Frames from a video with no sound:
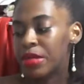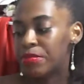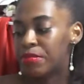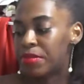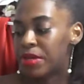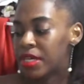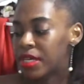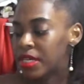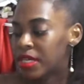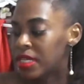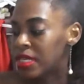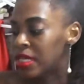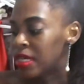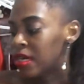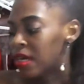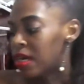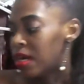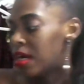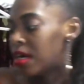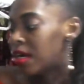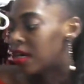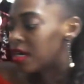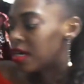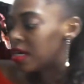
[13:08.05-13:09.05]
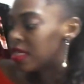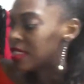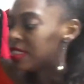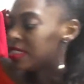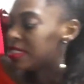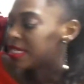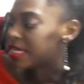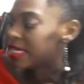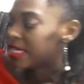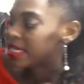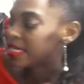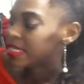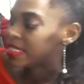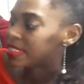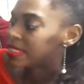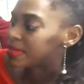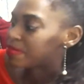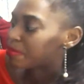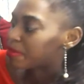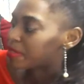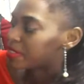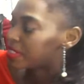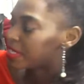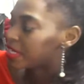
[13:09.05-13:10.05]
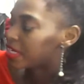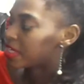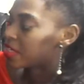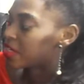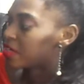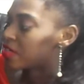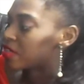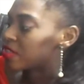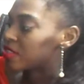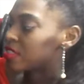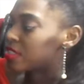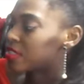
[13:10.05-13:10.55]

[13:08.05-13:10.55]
But these particular